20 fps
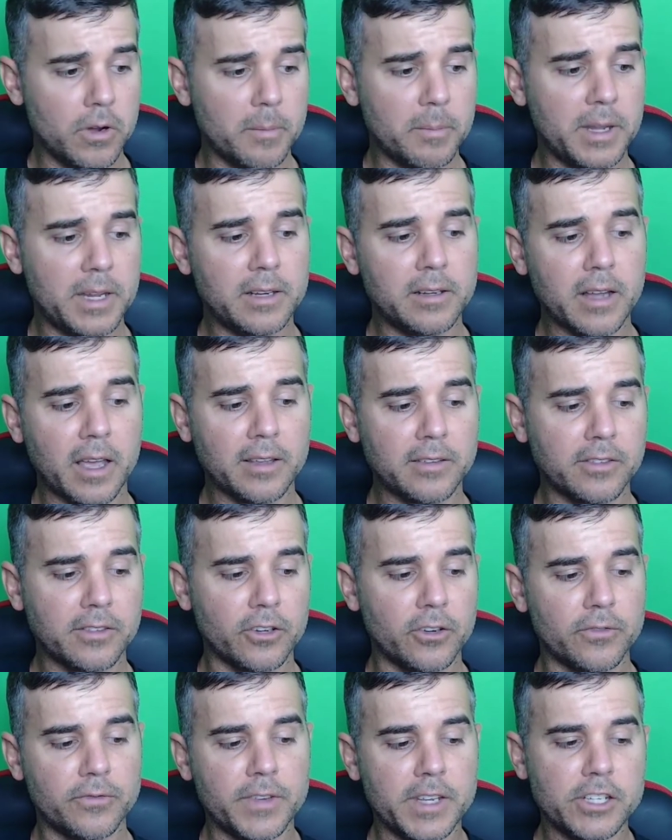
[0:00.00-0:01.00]
I mean, nice
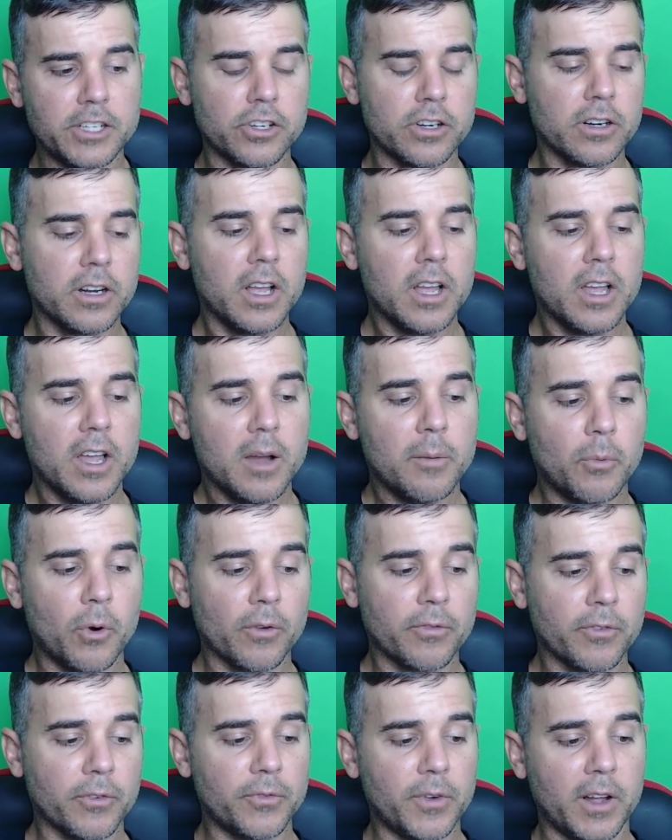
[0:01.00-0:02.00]
little feature,
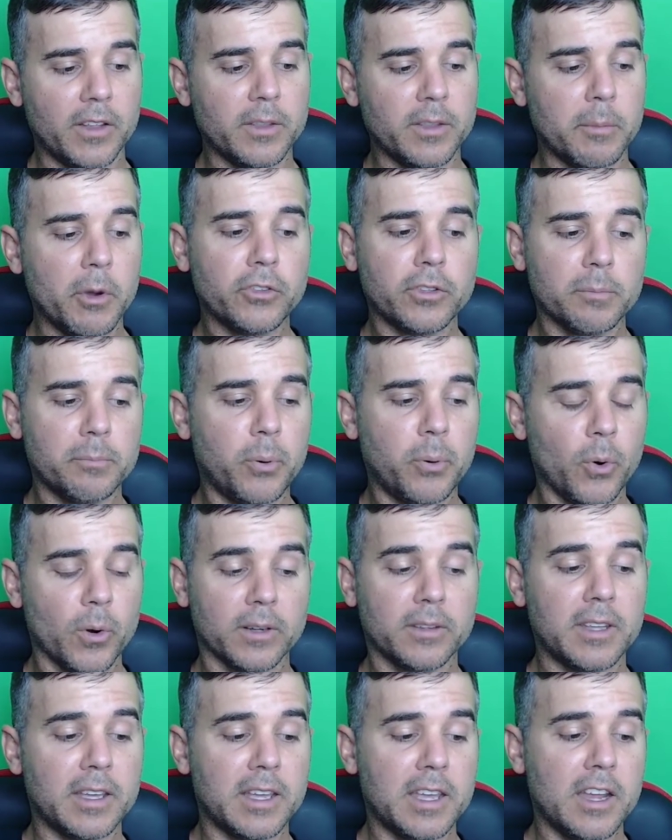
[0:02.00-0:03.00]
more for fun. The most
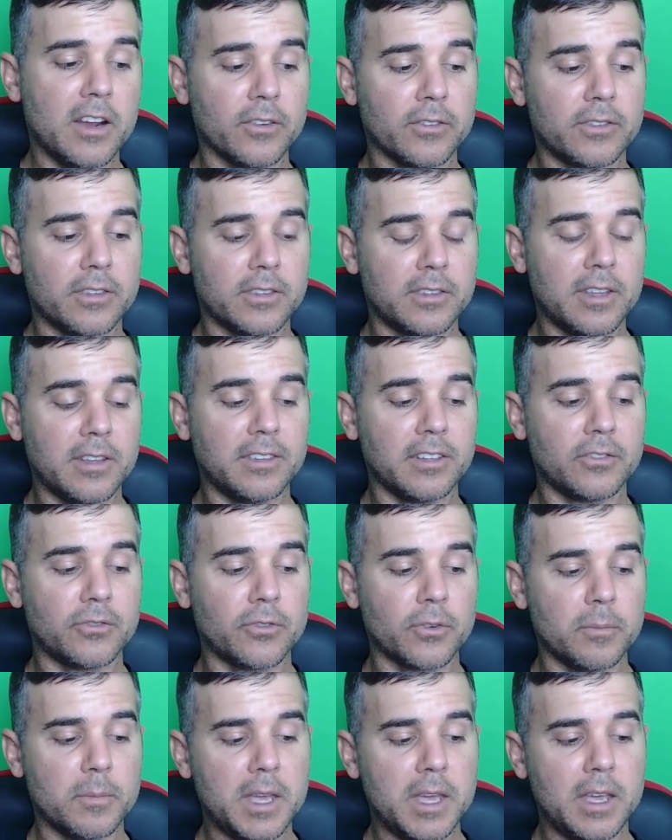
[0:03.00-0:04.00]
important thing here in statistics
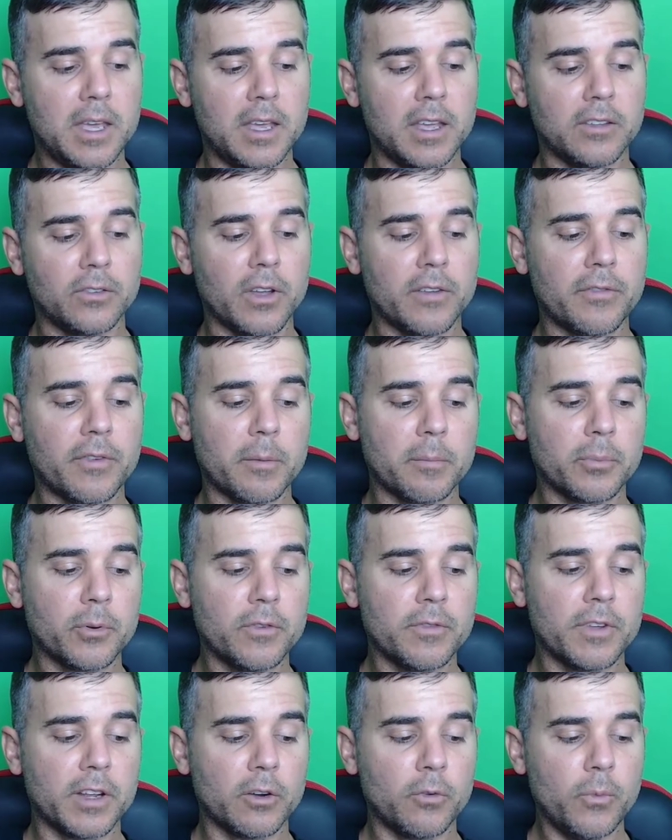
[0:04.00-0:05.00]
for me is if I'm
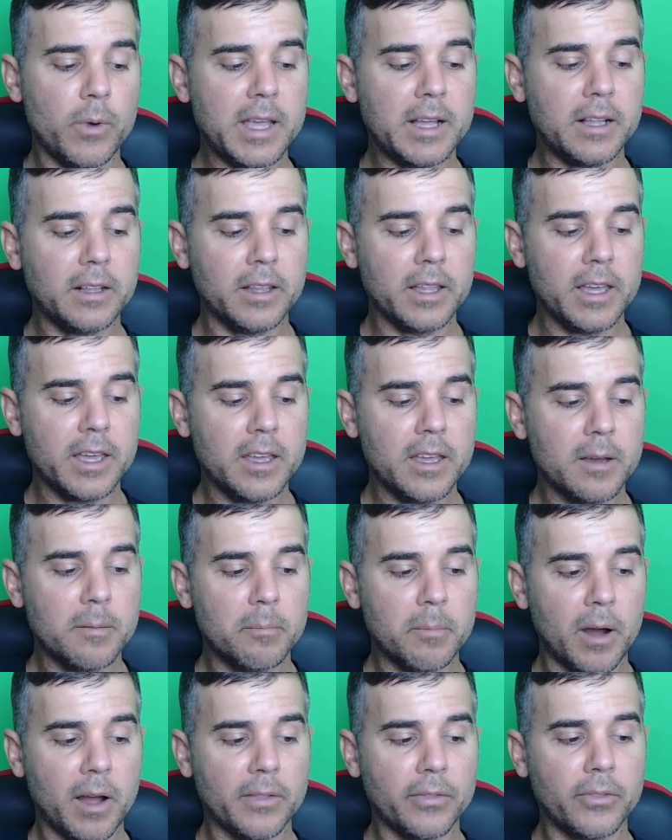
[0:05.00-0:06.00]
improving weekly,
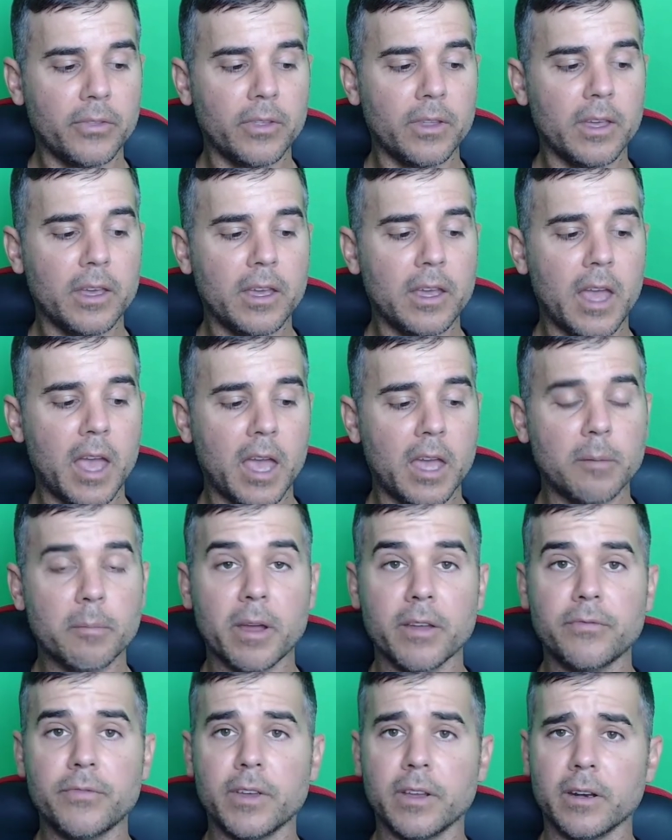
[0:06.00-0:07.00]
monthly, and
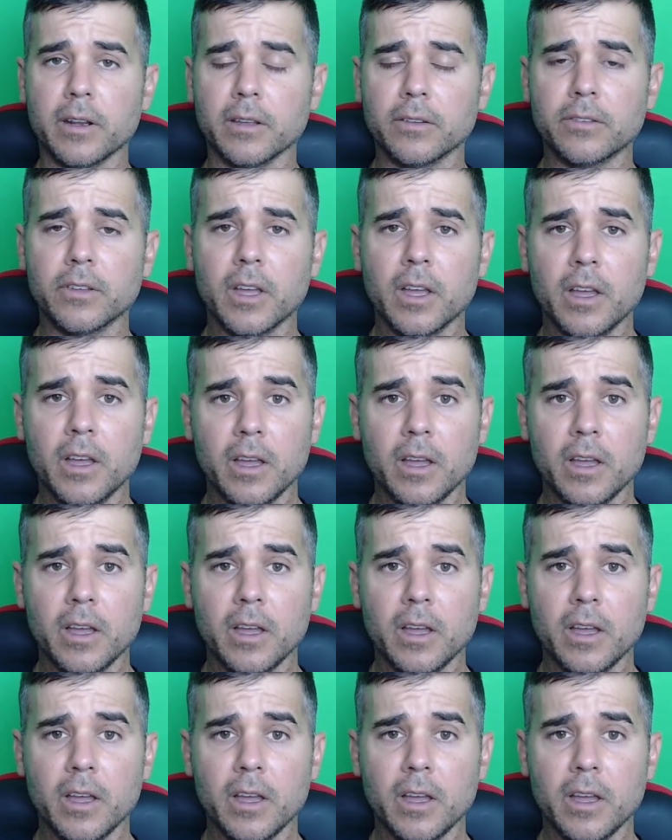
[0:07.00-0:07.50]
my fitness.